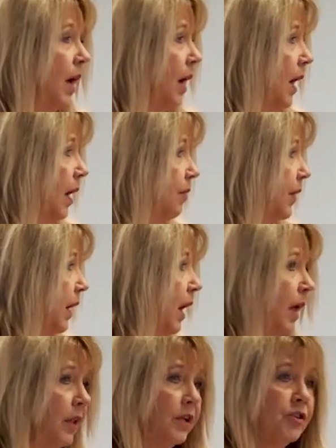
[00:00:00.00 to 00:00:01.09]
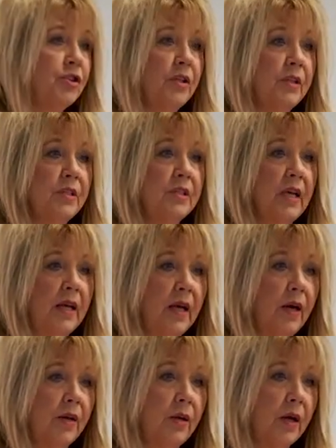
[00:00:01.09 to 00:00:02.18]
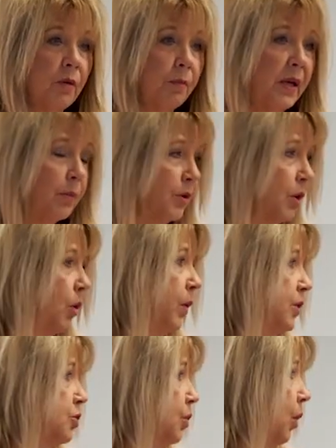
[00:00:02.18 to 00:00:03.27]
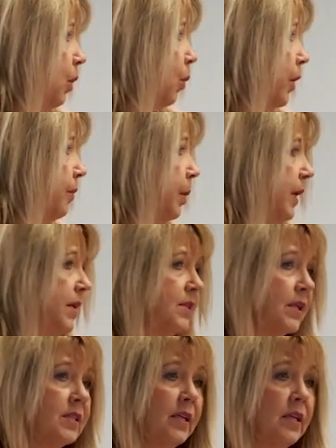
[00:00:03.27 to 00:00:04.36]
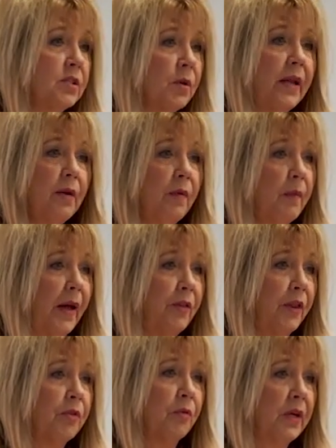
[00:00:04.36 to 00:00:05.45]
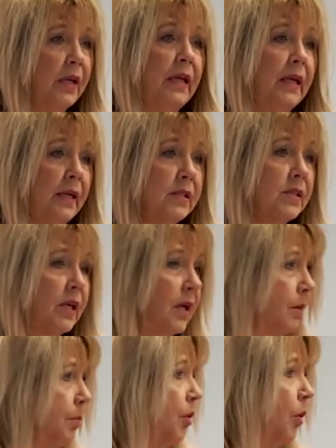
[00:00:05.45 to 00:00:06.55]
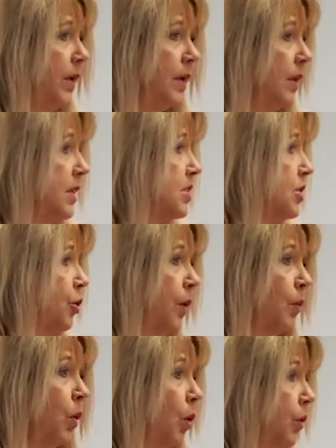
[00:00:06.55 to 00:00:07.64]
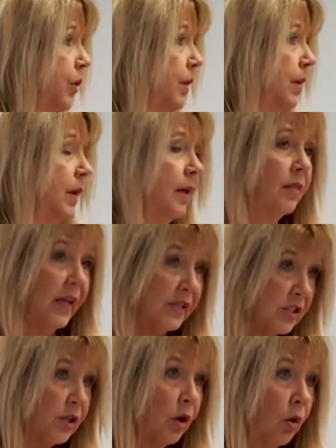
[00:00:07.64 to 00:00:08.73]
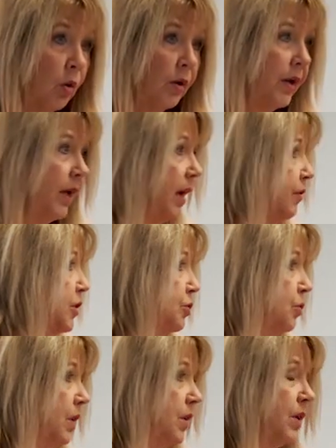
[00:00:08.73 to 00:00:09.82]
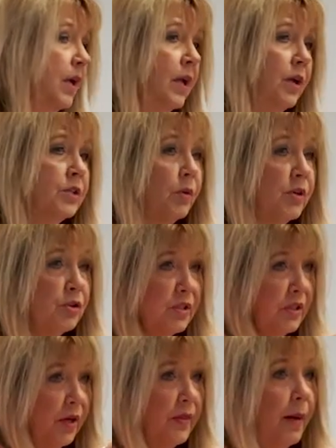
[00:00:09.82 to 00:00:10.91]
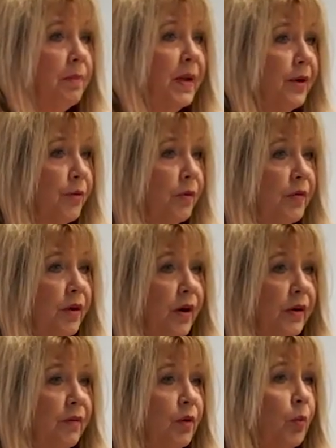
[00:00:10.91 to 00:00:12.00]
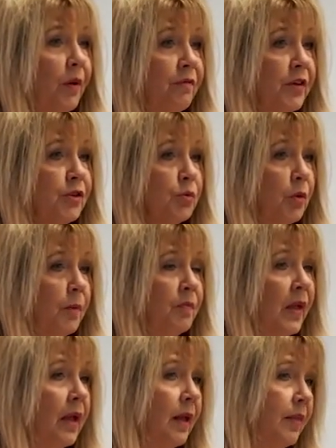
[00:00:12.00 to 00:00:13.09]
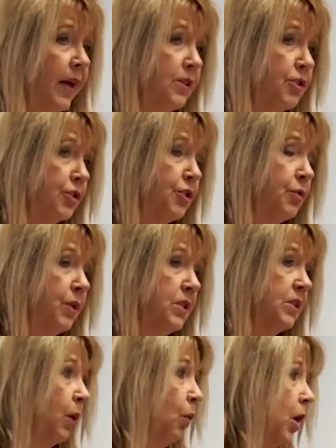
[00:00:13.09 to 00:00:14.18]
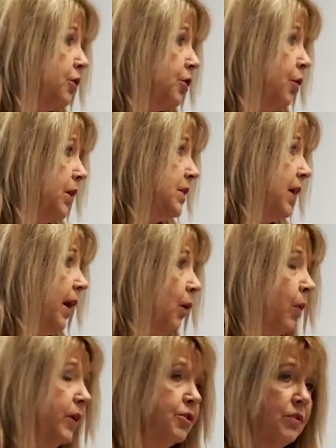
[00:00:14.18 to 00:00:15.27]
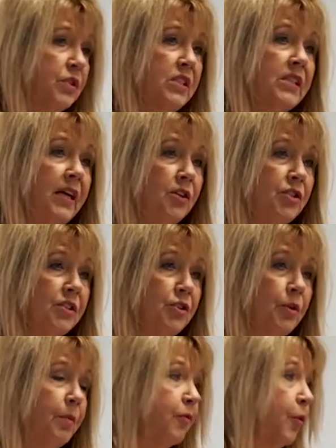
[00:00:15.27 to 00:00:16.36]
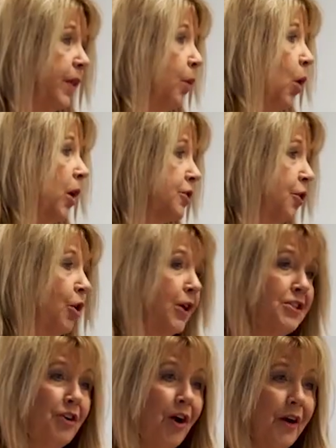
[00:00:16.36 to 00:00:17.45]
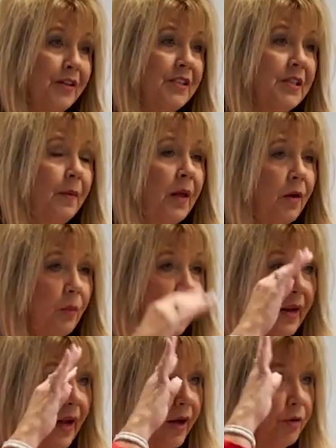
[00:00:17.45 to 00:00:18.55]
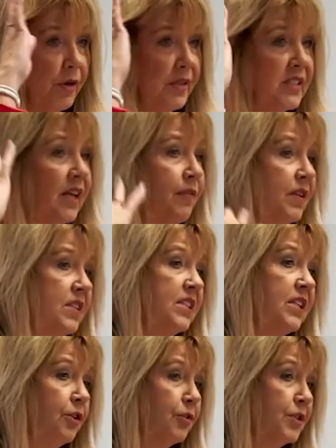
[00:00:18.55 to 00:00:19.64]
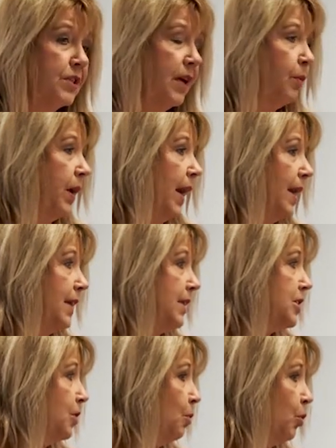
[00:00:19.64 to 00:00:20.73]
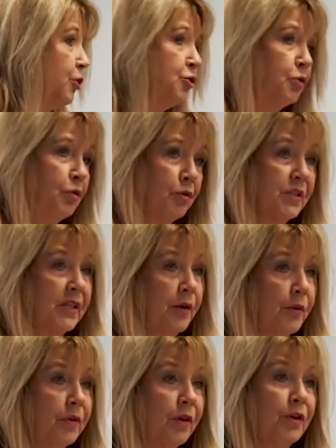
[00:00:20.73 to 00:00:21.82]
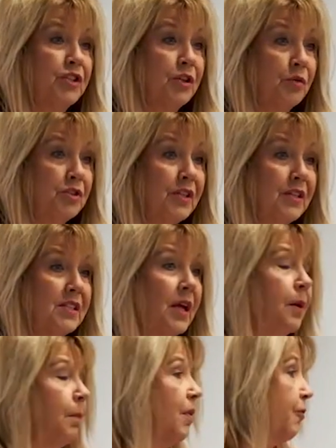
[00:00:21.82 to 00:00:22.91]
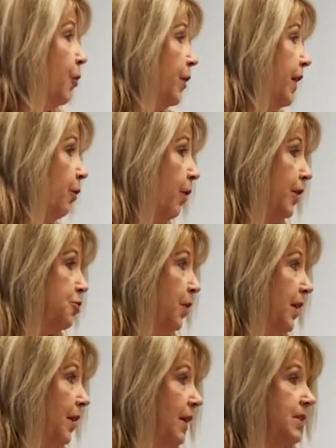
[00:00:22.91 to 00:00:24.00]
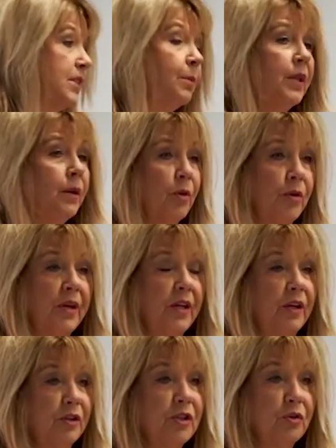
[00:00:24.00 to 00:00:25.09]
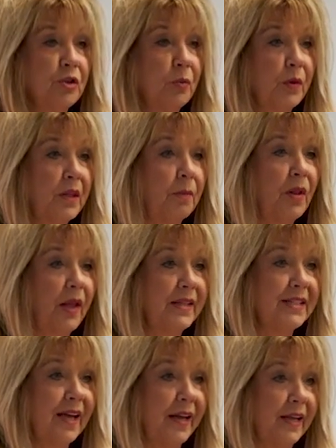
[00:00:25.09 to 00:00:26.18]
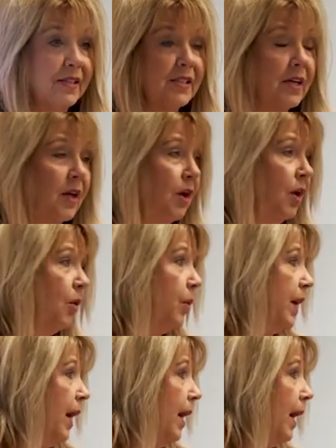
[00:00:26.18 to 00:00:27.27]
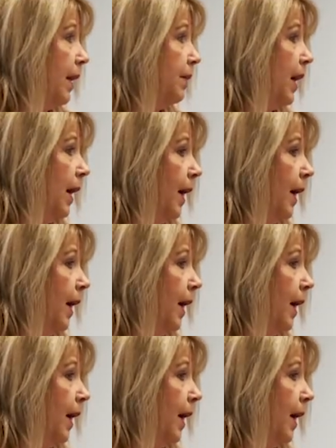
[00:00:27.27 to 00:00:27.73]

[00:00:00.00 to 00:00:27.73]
of colleges and be able to go into a workplace. I said, it's kind of about the 3 E's, employed, enlisted, or enrolled. That's the goal, every student. So as you see on that banner over there, I'll give you one visual. That's our students that walked across the Iowa Western stage this year before they walked across to ours. We had 107 seniors, and we added 10 more juniors that earned their associates before they graduated. Some of them earned an associate with applied science. We had